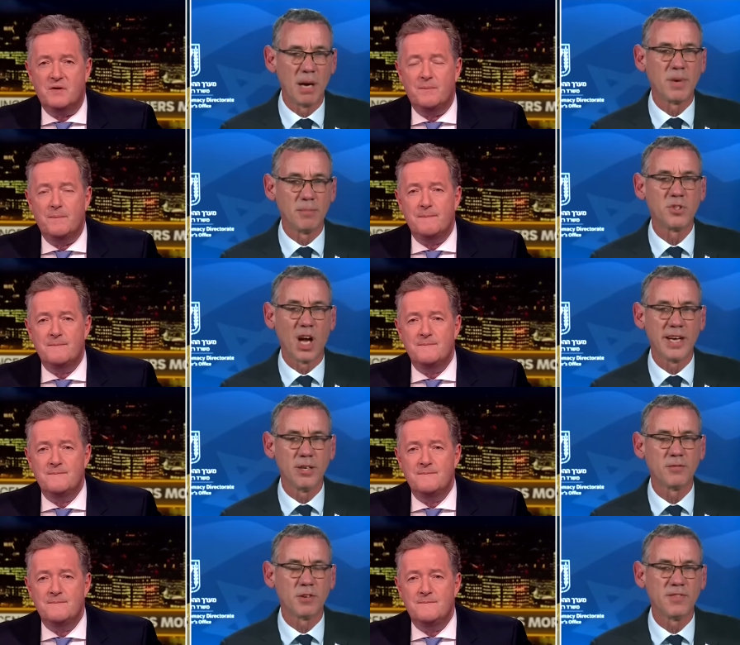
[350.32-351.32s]
Speaker 1: But I, um, um,
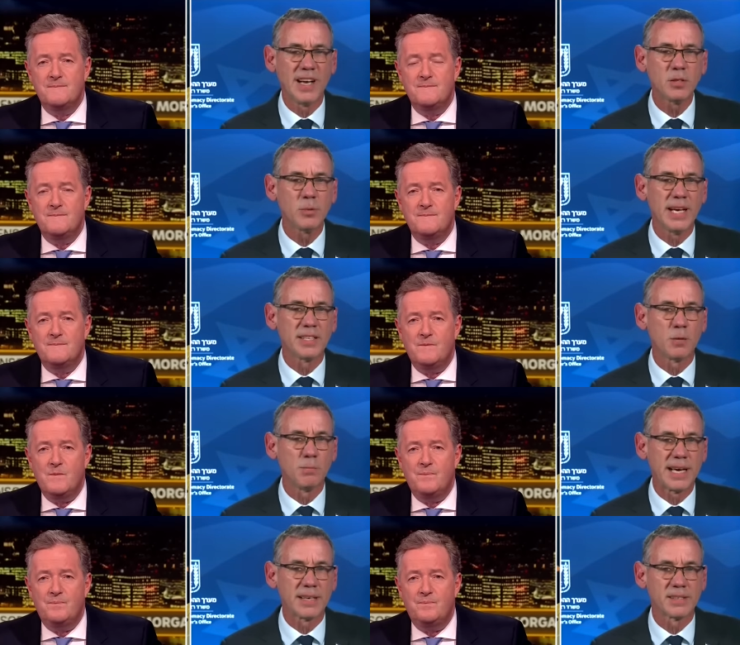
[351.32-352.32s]
I know for a fact we had
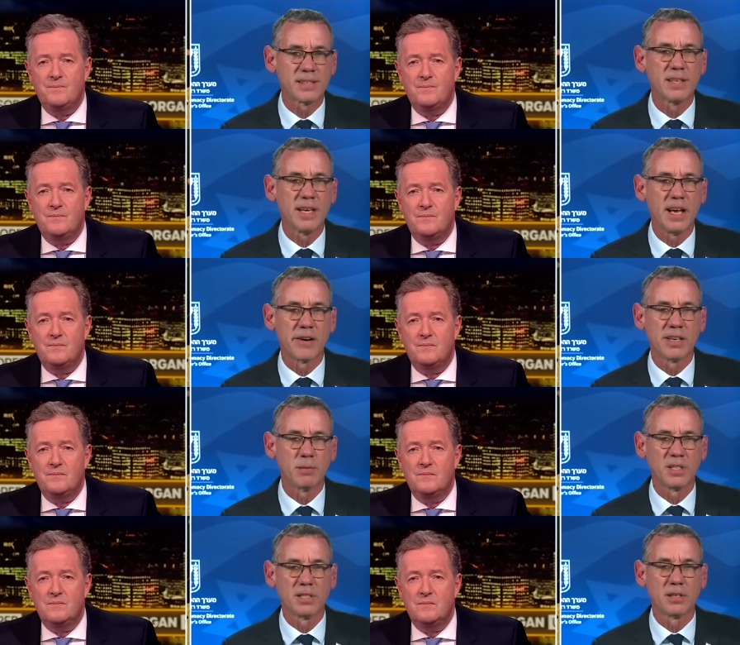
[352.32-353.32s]
combatants in the
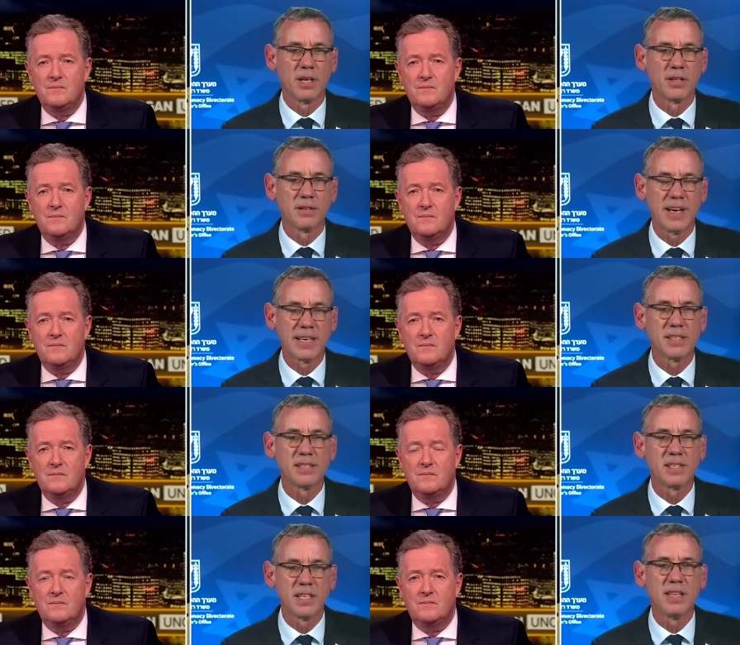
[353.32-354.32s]
area, but the, the fact
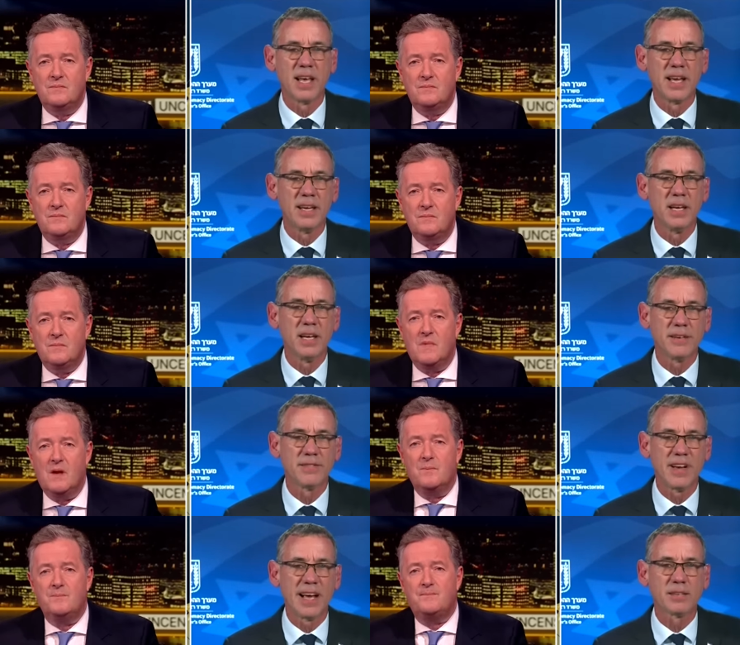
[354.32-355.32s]
is, did they,
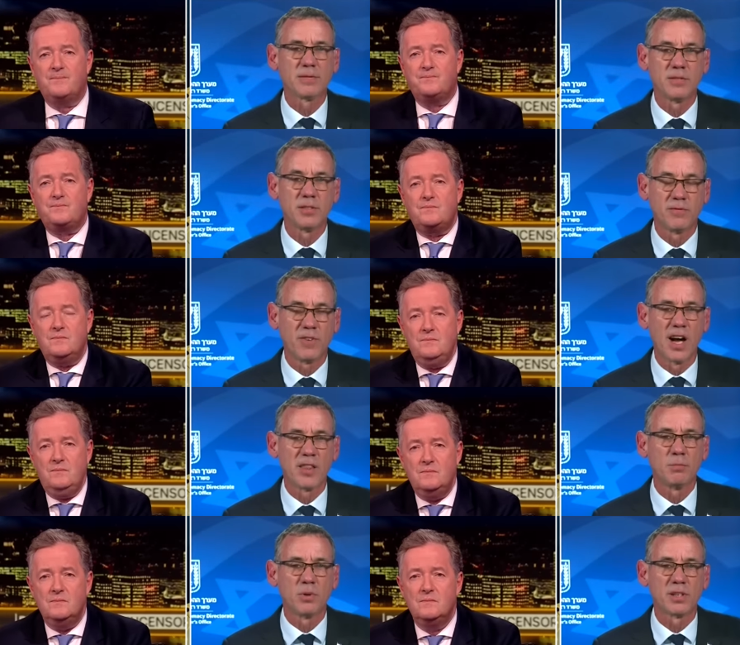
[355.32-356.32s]
in fact,
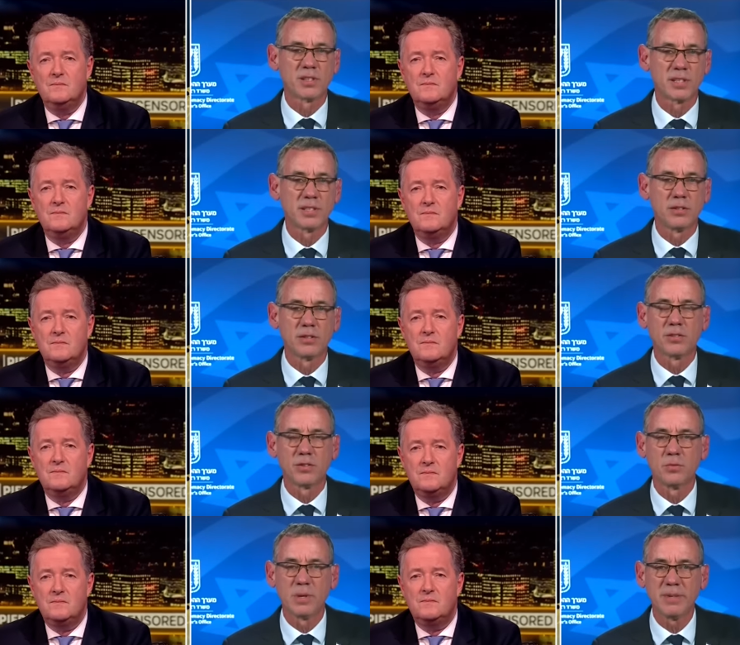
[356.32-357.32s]
fire the bullets that killed
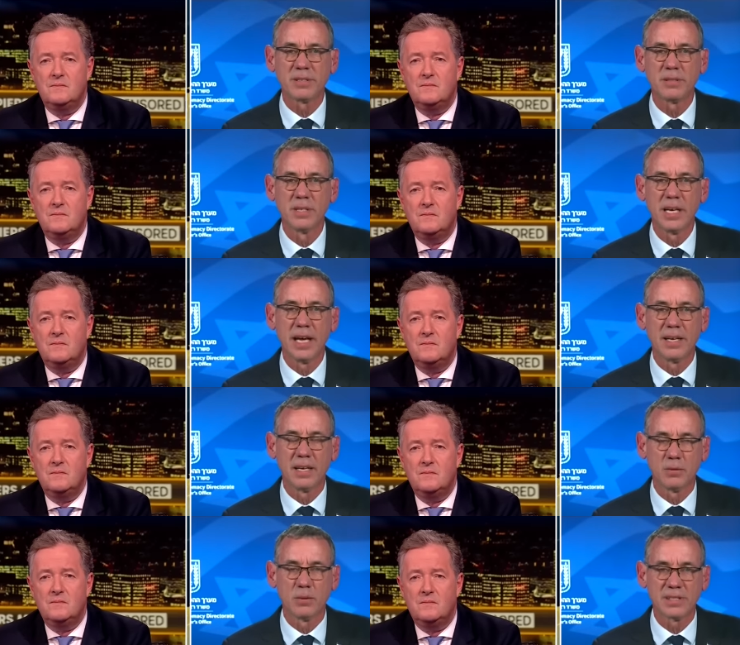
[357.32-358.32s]
the two women?
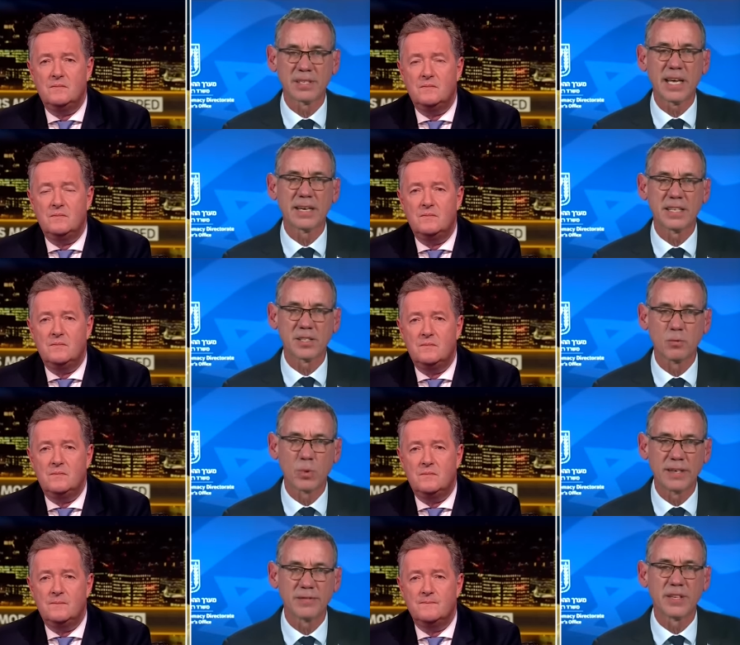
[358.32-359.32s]
It, once again, let's
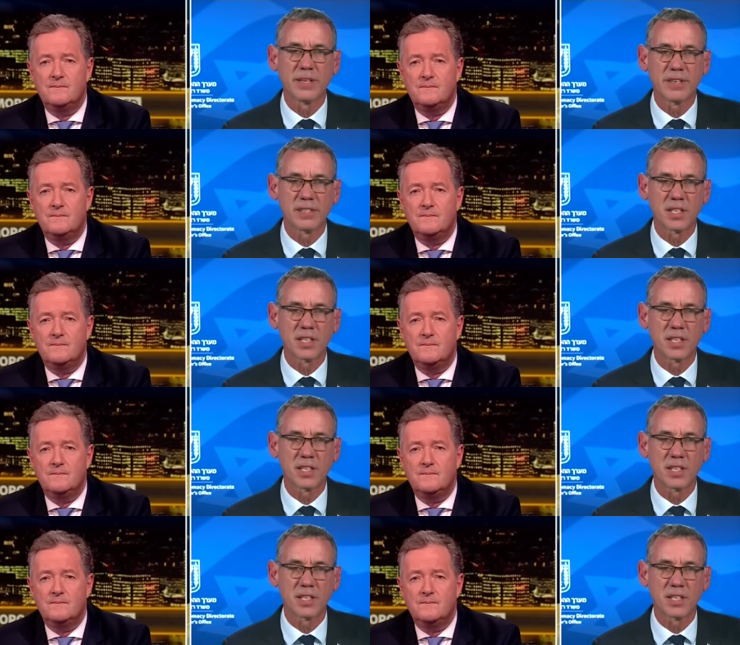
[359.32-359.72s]
wait for the